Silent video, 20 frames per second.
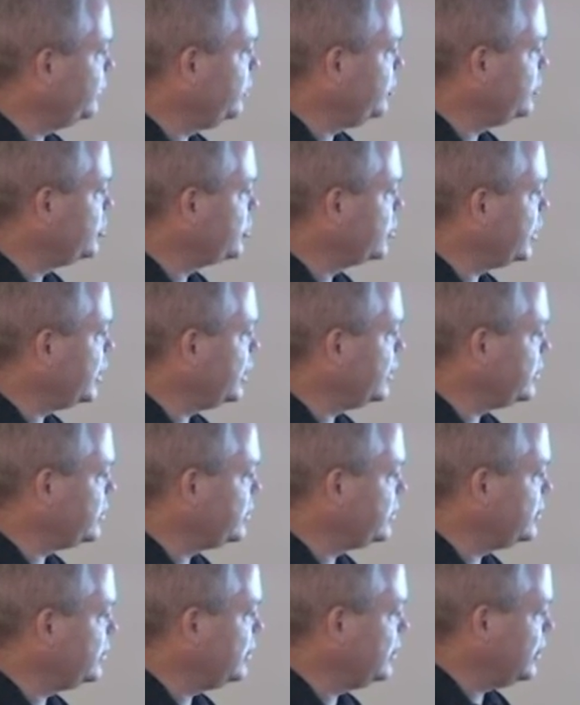
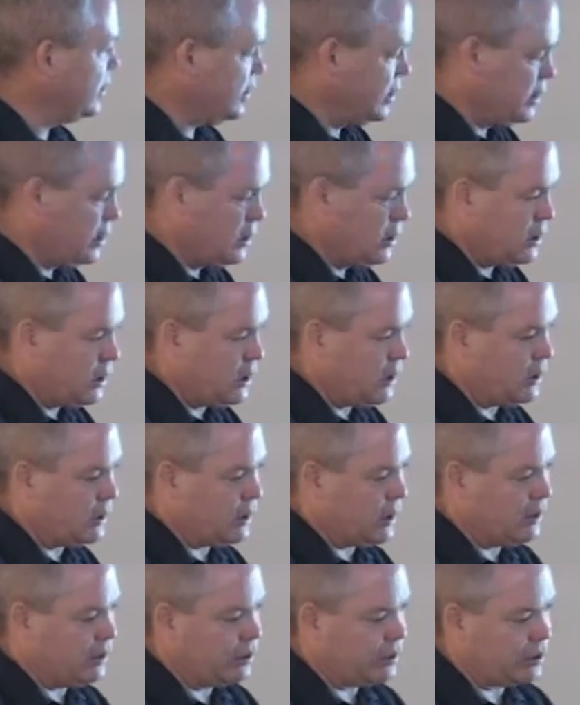nutrients, and
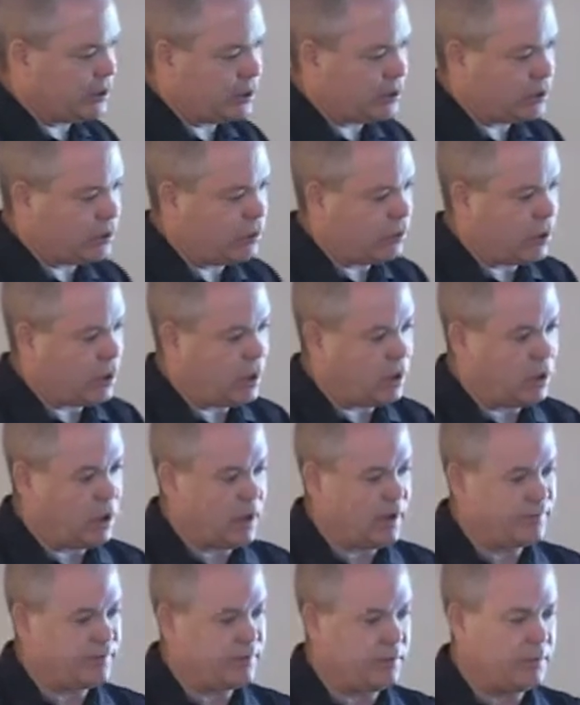then they're going to crawl
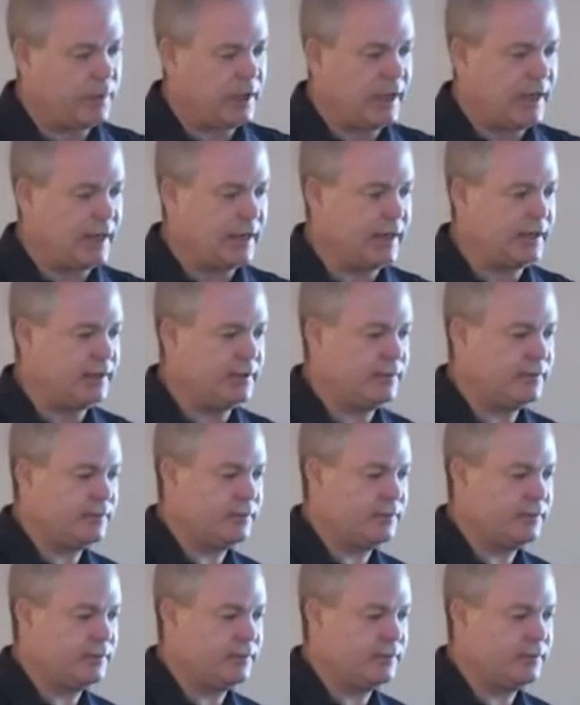off the body.